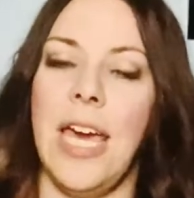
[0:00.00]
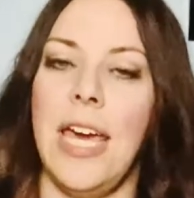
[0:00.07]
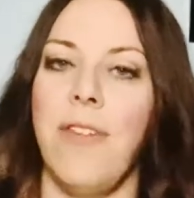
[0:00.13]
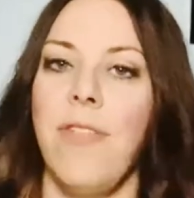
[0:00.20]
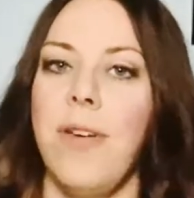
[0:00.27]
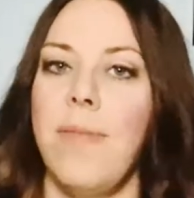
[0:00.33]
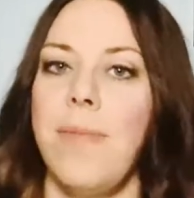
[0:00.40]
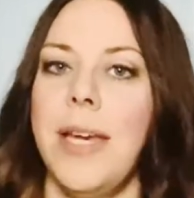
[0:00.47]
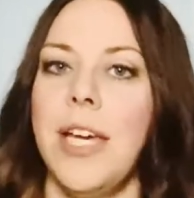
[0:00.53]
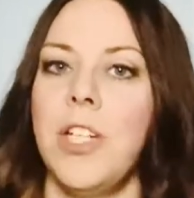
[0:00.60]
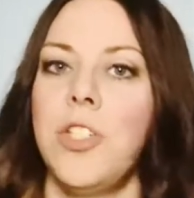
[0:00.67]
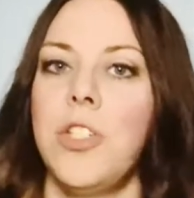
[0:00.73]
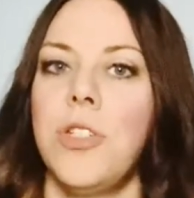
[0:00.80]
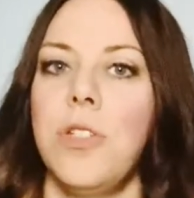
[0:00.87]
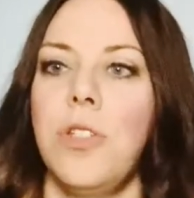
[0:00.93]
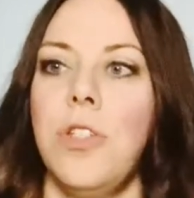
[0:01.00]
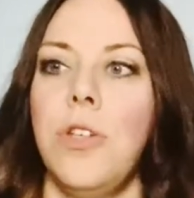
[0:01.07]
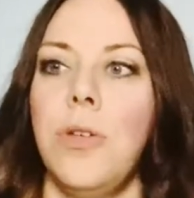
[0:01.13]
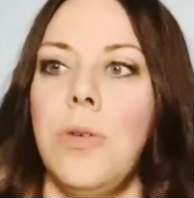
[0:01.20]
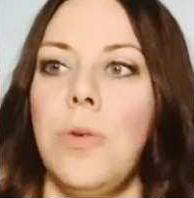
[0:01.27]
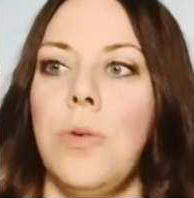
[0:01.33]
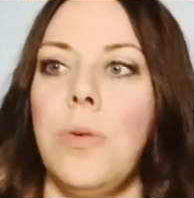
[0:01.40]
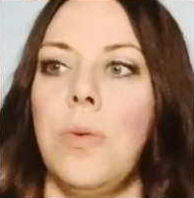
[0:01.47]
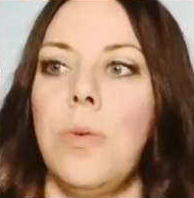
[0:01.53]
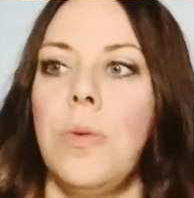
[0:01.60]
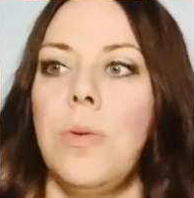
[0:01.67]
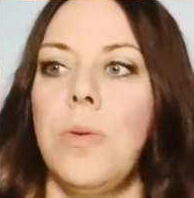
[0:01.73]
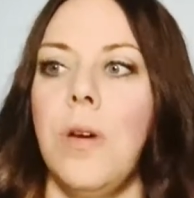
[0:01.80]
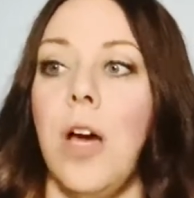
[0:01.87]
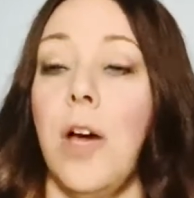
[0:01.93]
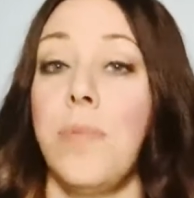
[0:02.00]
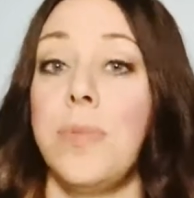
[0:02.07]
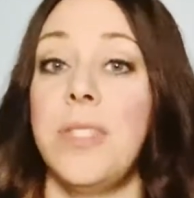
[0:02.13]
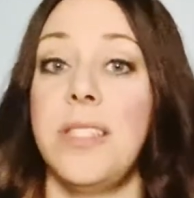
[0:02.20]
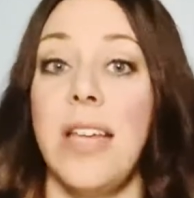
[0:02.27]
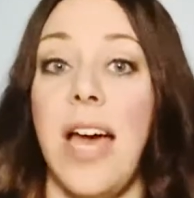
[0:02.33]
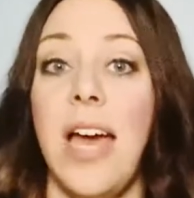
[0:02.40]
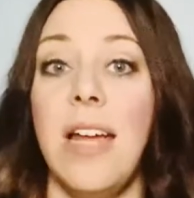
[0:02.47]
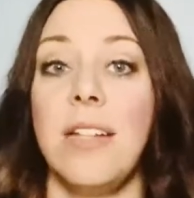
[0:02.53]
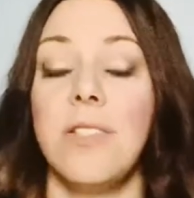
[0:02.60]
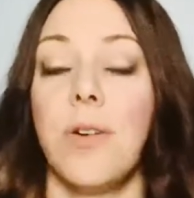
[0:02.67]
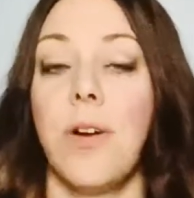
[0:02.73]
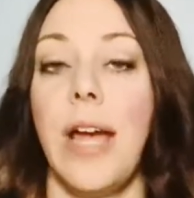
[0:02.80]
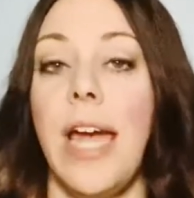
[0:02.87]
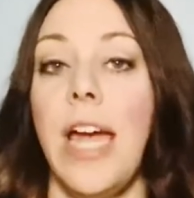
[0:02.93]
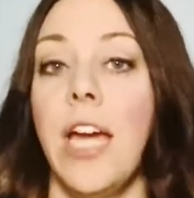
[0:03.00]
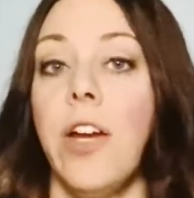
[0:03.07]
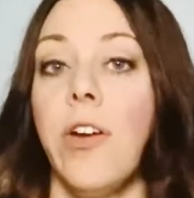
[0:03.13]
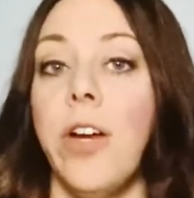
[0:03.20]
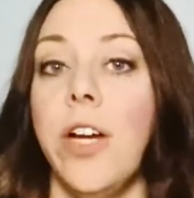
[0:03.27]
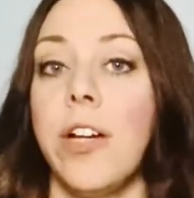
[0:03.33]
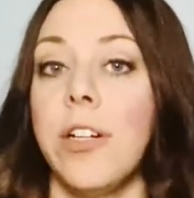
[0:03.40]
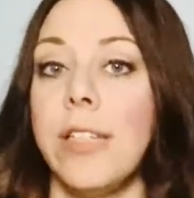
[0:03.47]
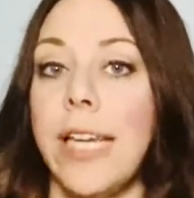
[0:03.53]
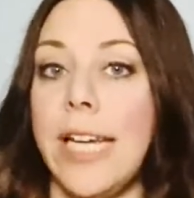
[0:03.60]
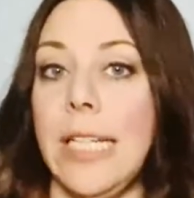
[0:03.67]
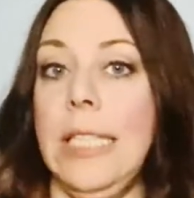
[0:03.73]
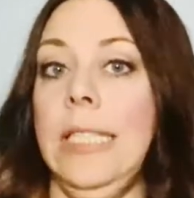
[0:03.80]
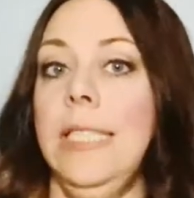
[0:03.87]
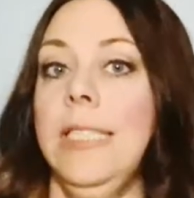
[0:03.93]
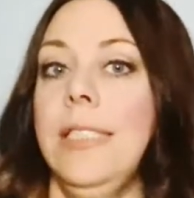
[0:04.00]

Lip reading: If it makes you upset or angry or like